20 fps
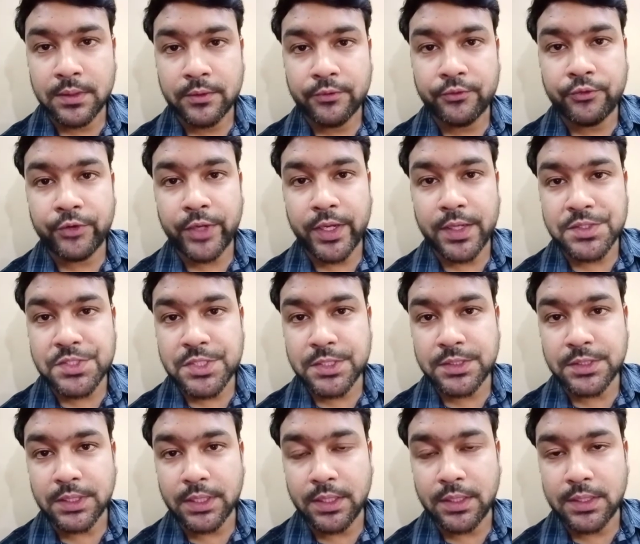created
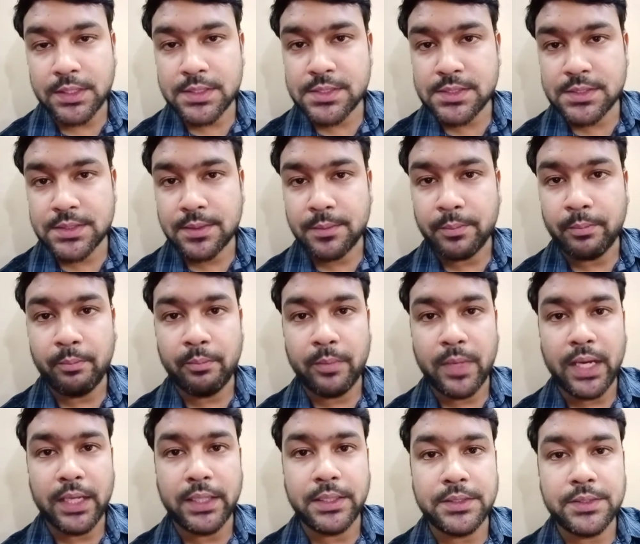in his
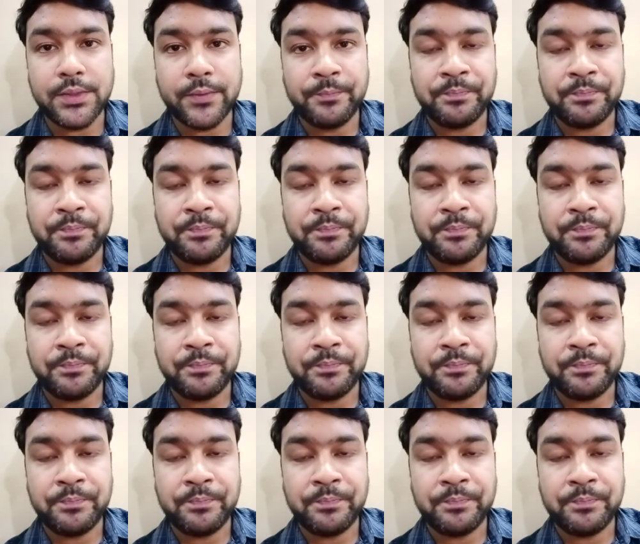mind,